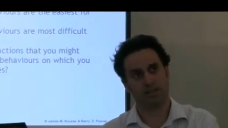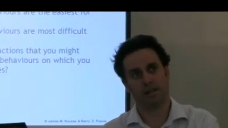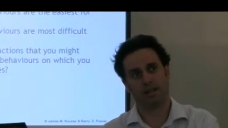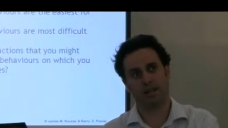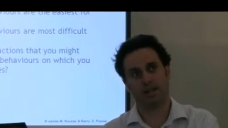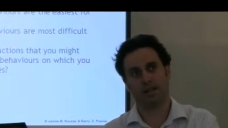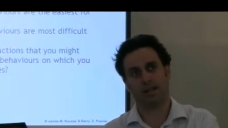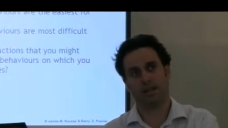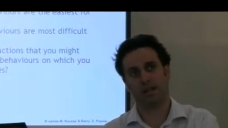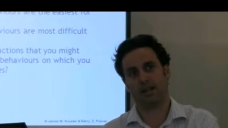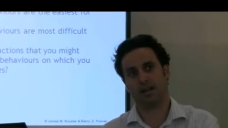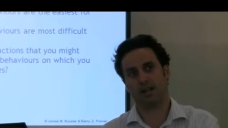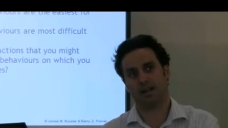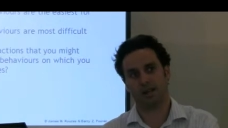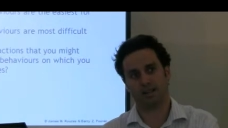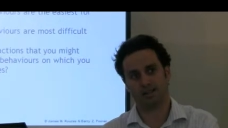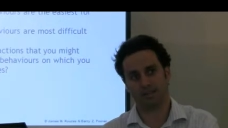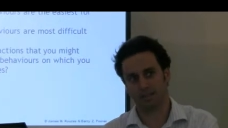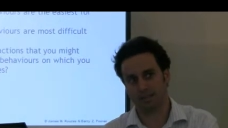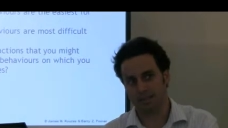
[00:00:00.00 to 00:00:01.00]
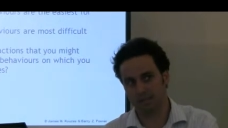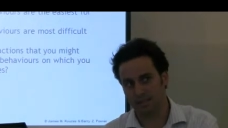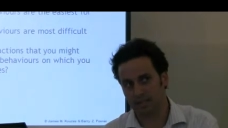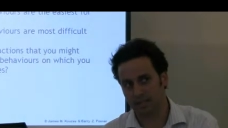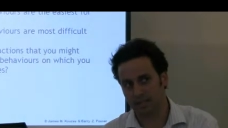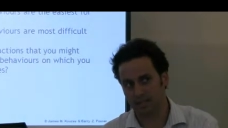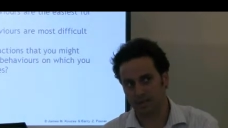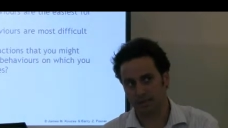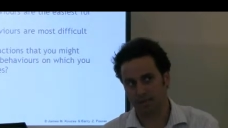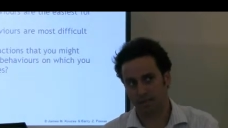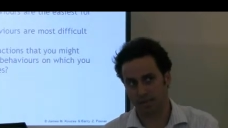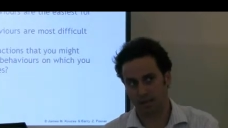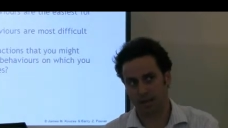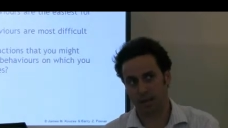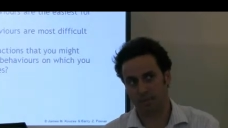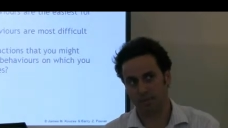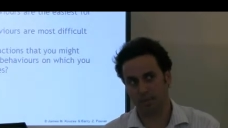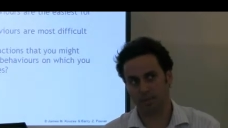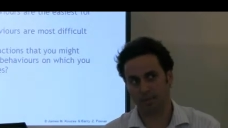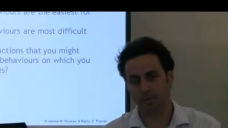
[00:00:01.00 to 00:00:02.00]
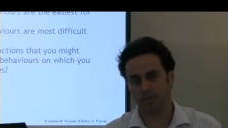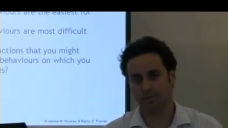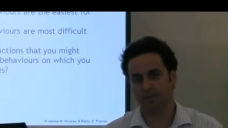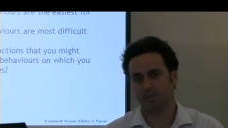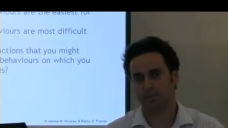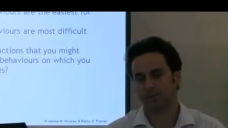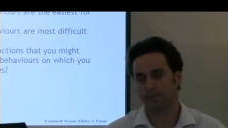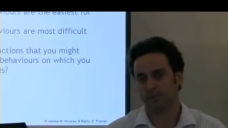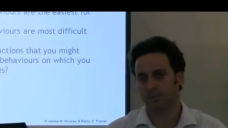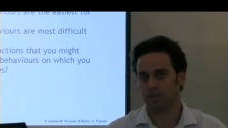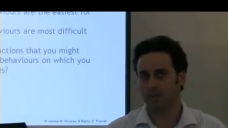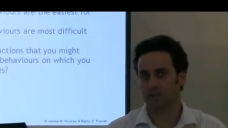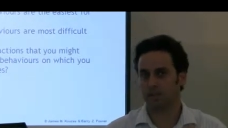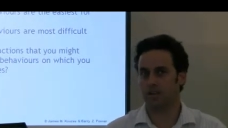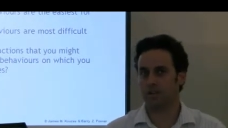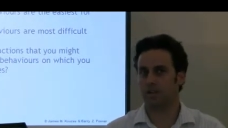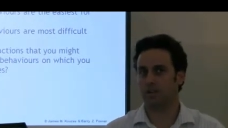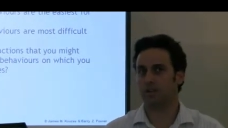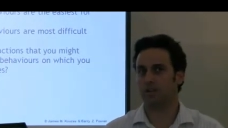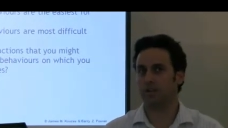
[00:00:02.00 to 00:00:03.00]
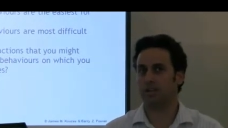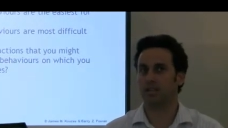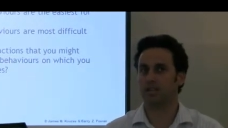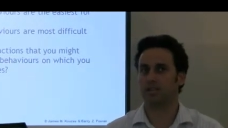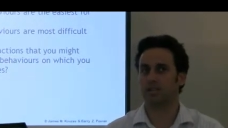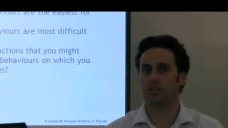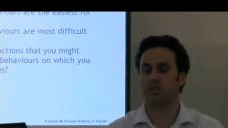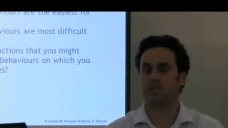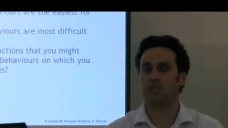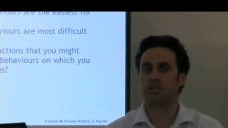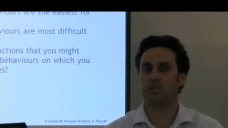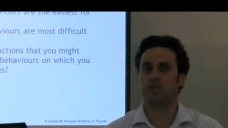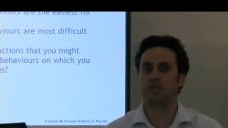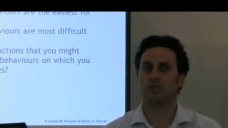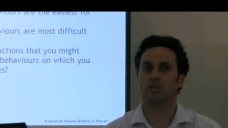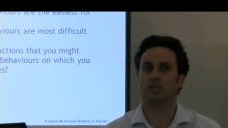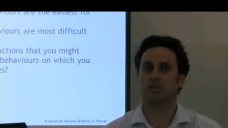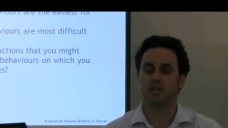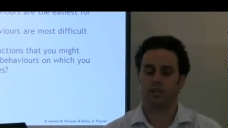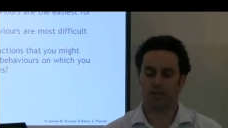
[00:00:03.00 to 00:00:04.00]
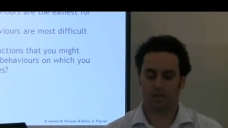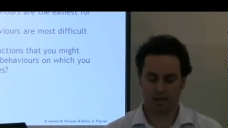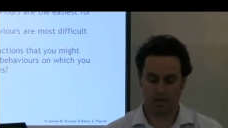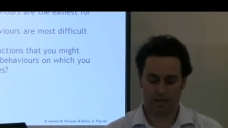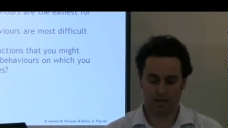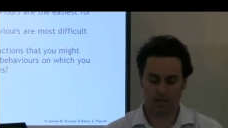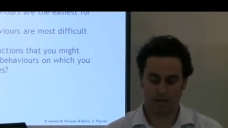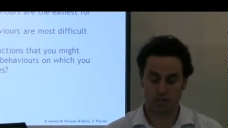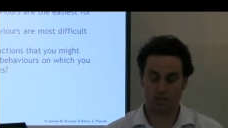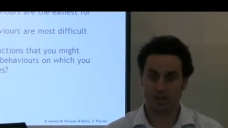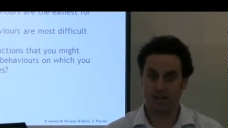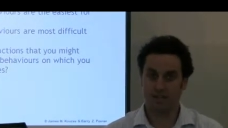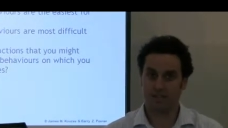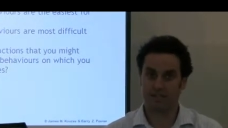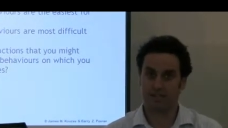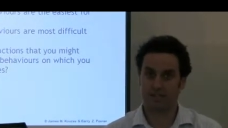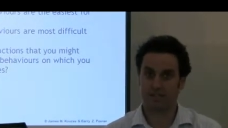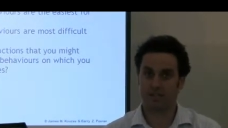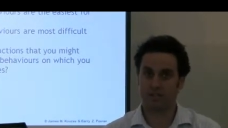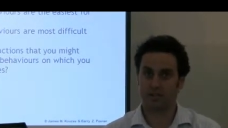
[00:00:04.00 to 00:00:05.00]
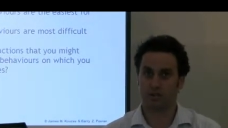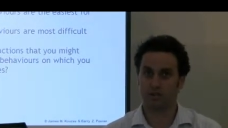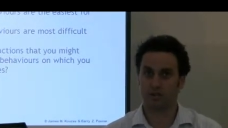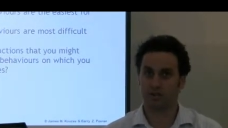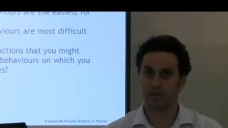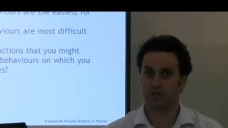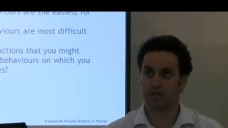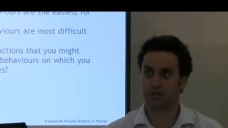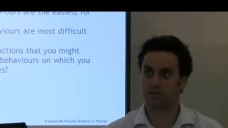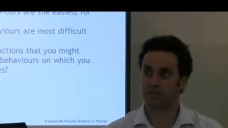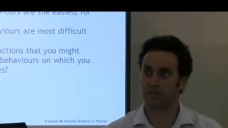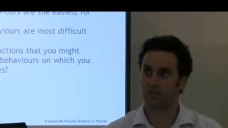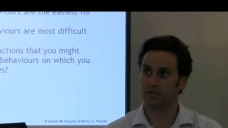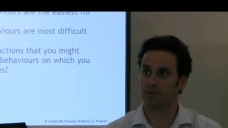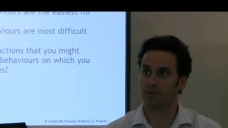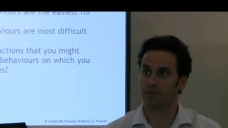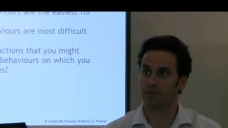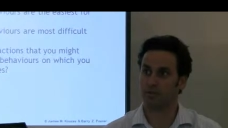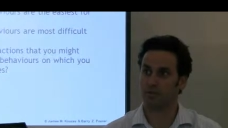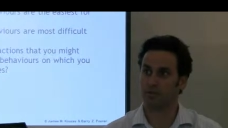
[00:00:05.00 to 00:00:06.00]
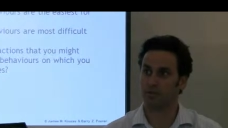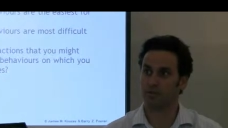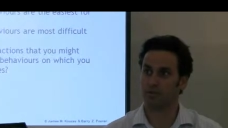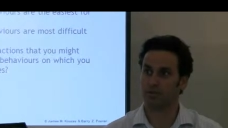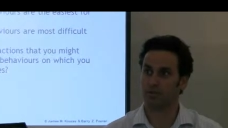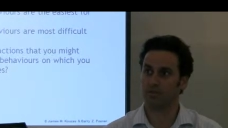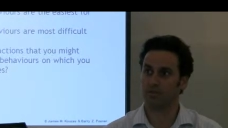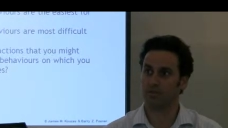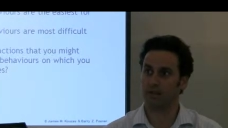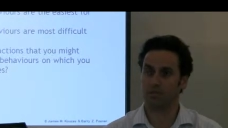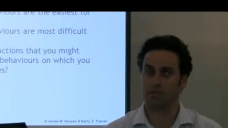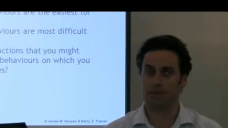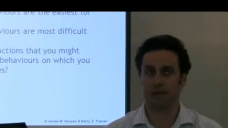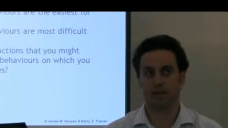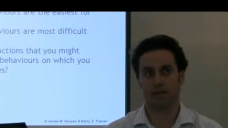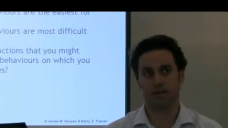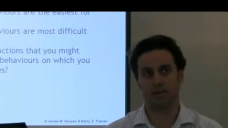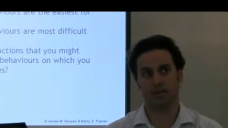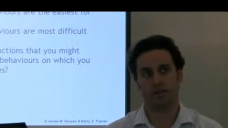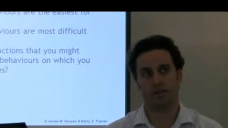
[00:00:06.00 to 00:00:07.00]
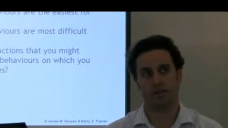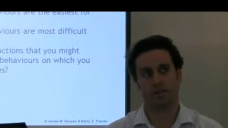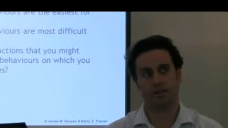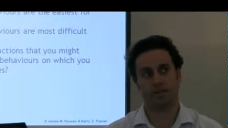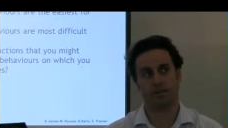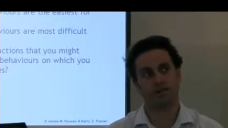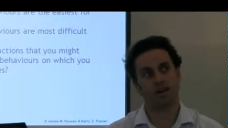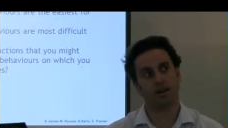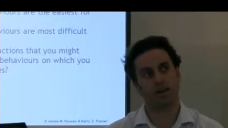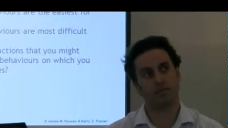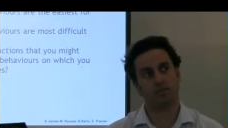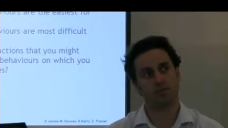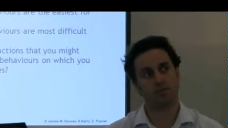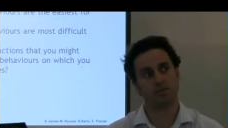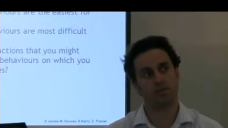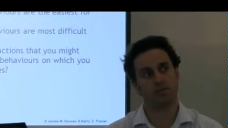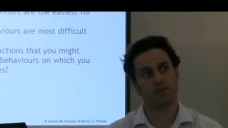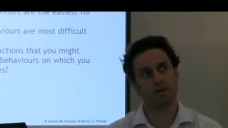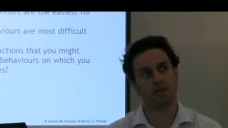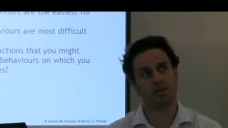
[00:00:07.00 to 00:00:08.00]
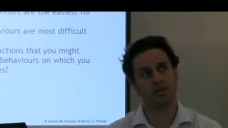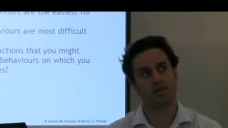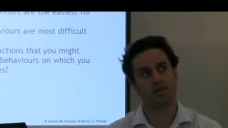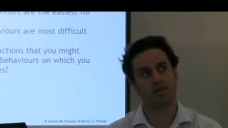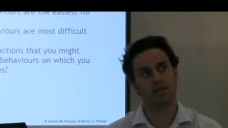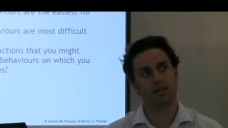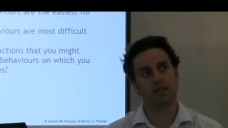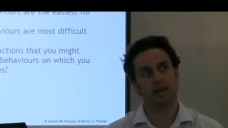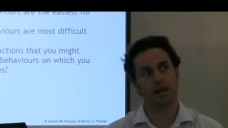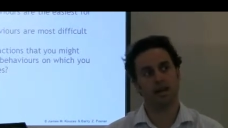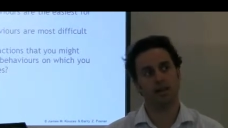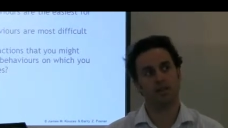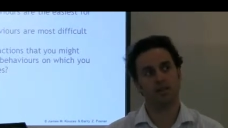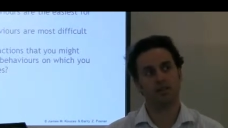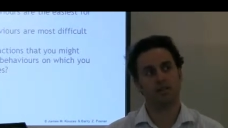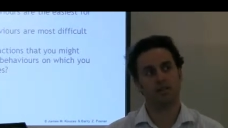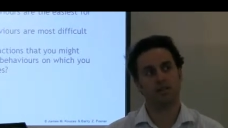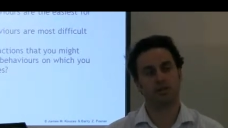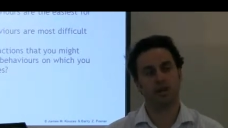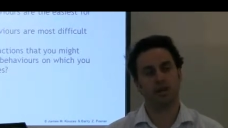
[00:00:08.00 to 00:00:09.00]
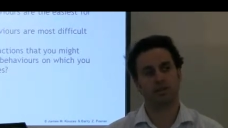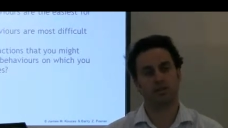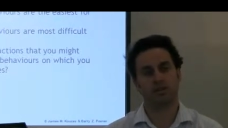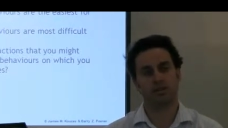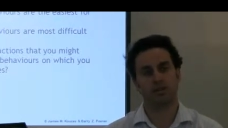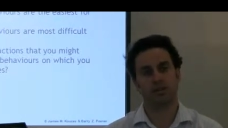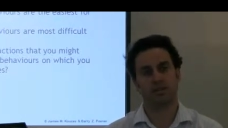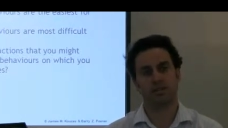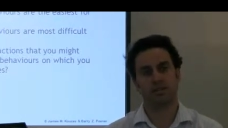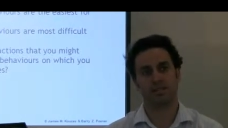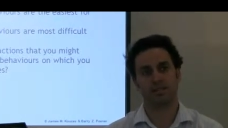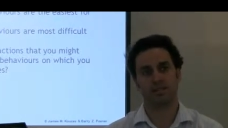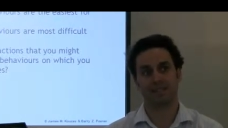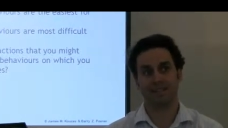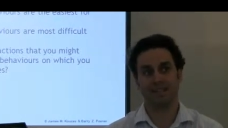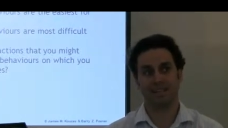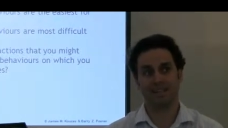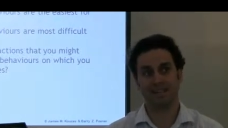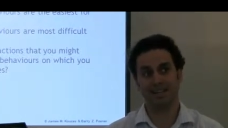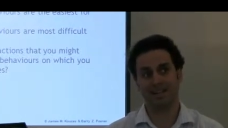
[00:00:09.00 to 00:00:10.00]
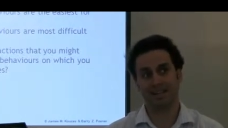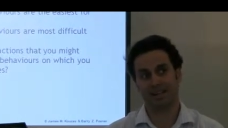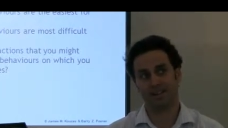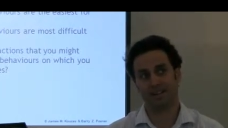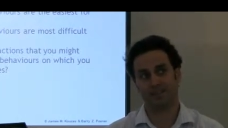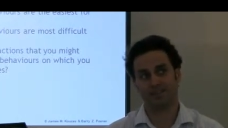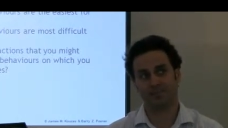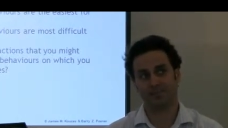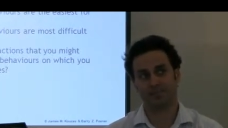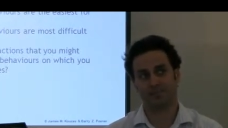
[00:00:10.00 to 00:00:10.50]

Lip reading: and analyze and see what happened. So learning is crucial. Trust is crucial for developing learning environments as well. How do you create that trust as a leader?